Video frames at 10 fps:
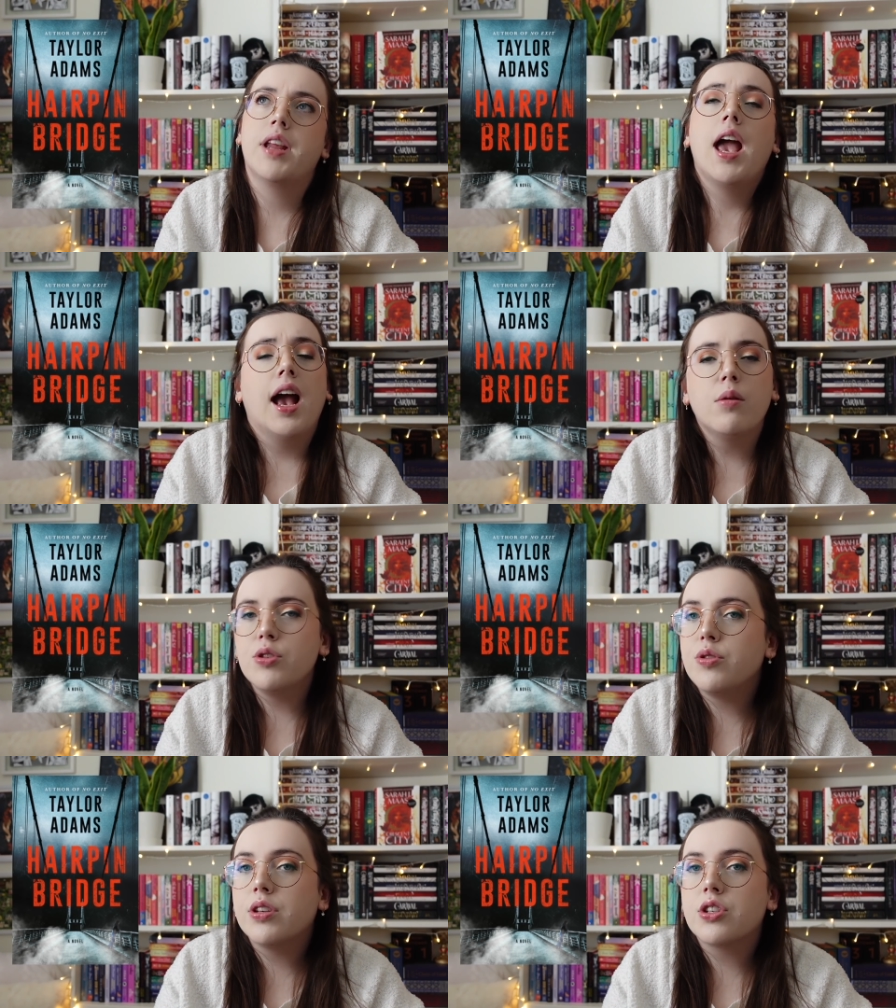how
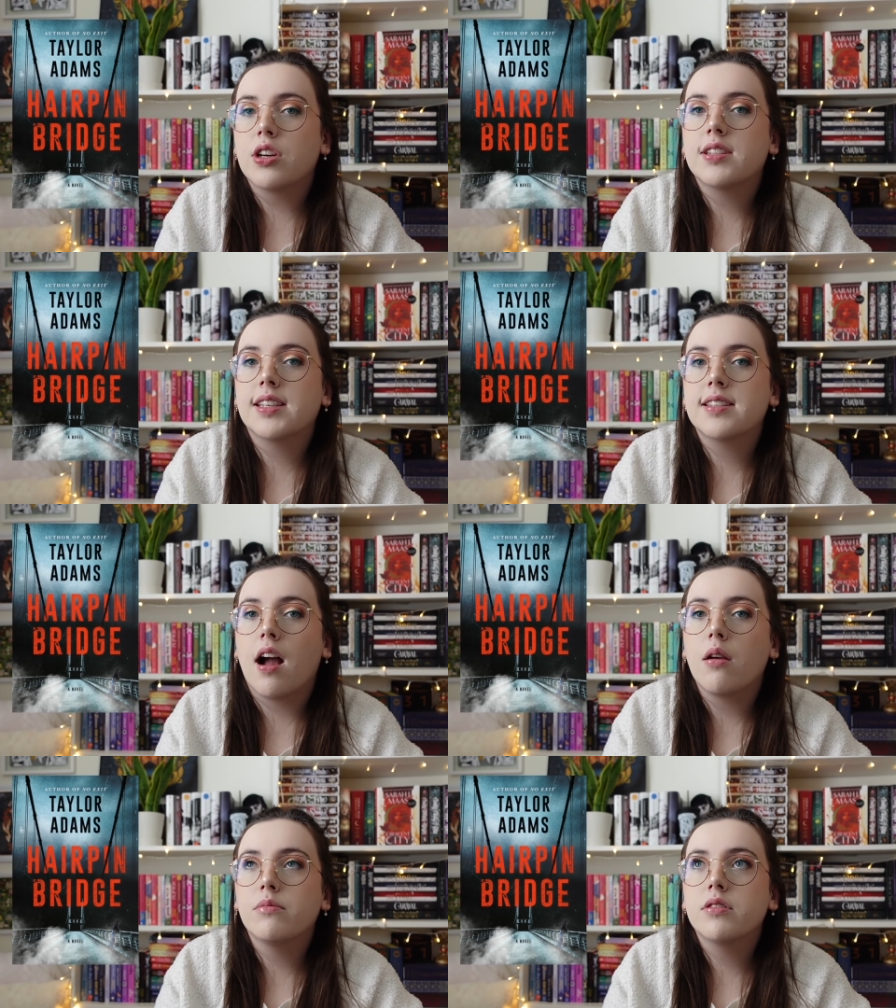would you get shot six
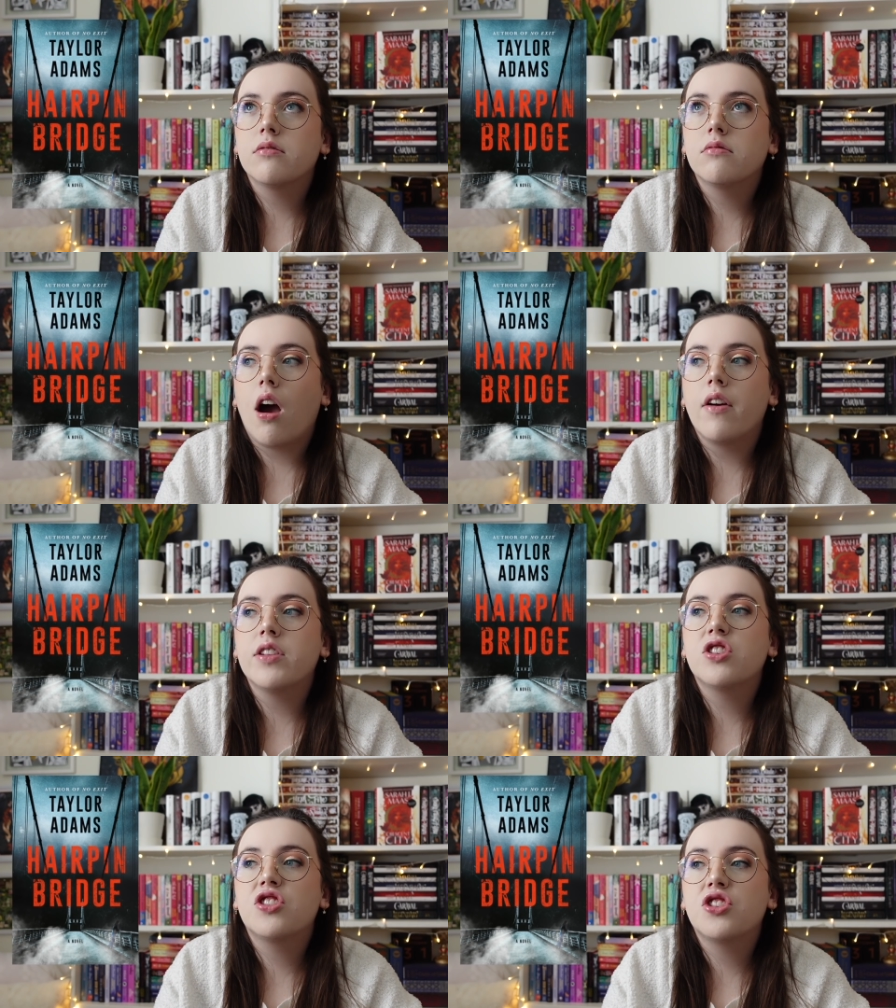times? and
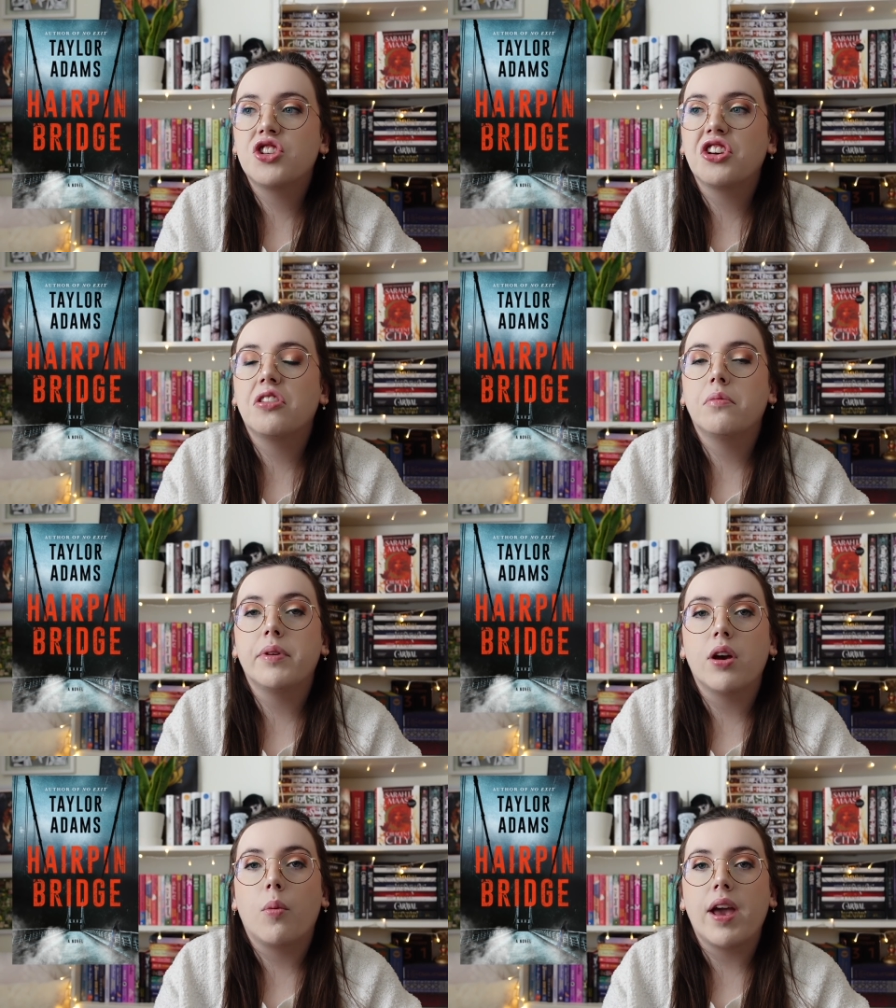then still
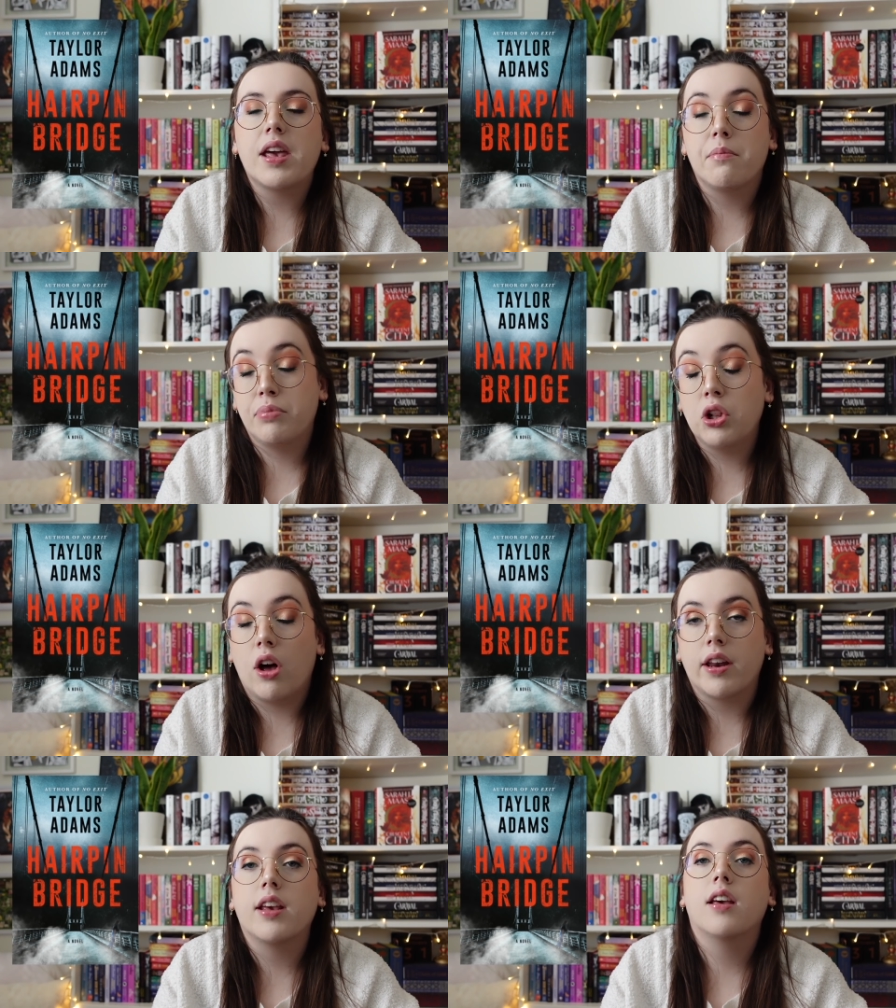be awake and
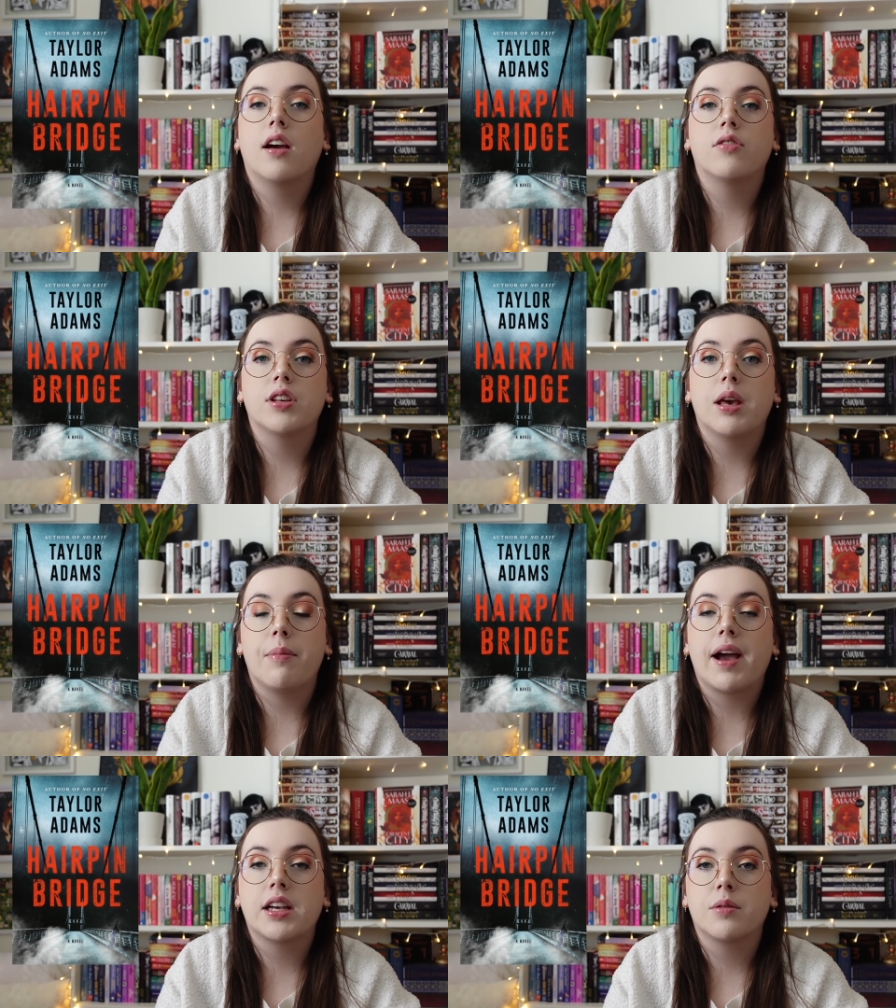plotting how to get
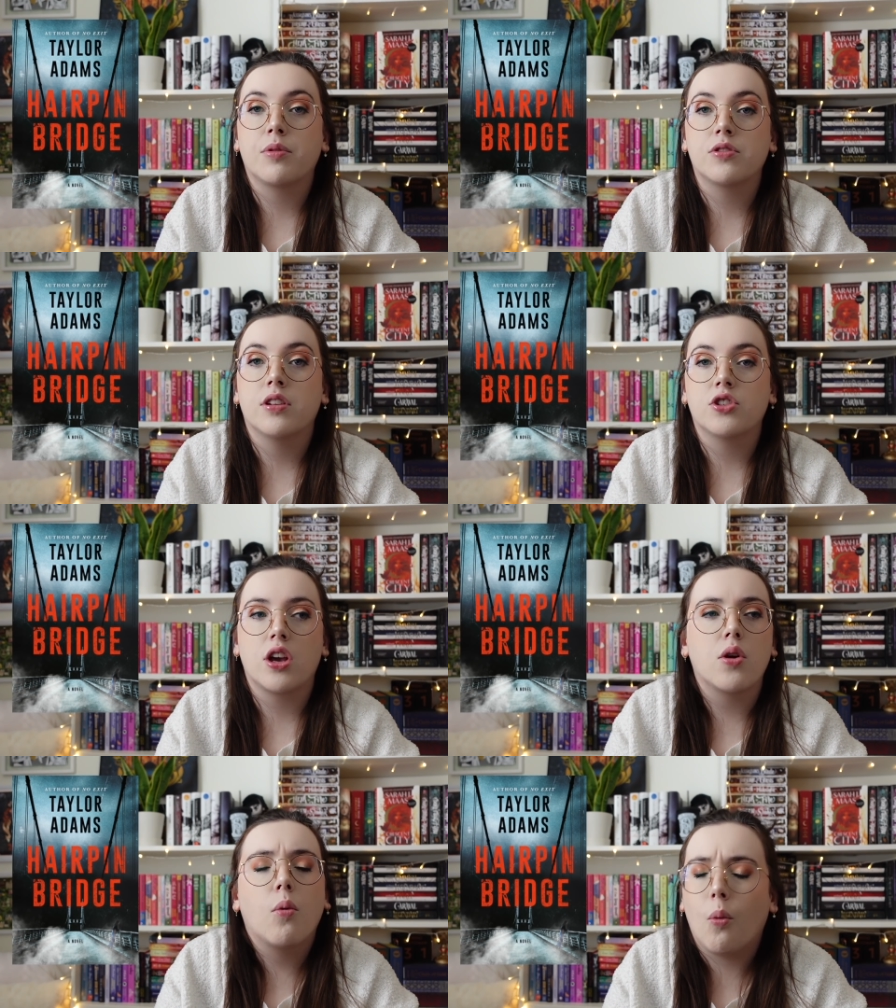back at the person that shot
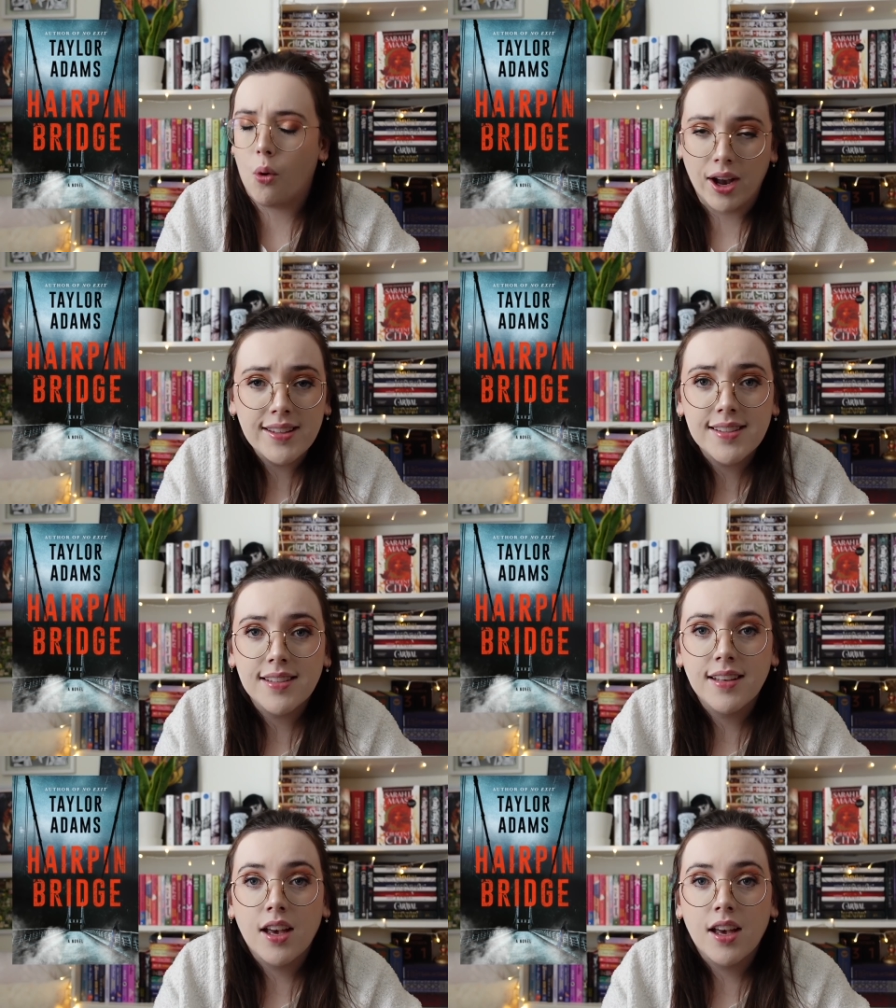you. What?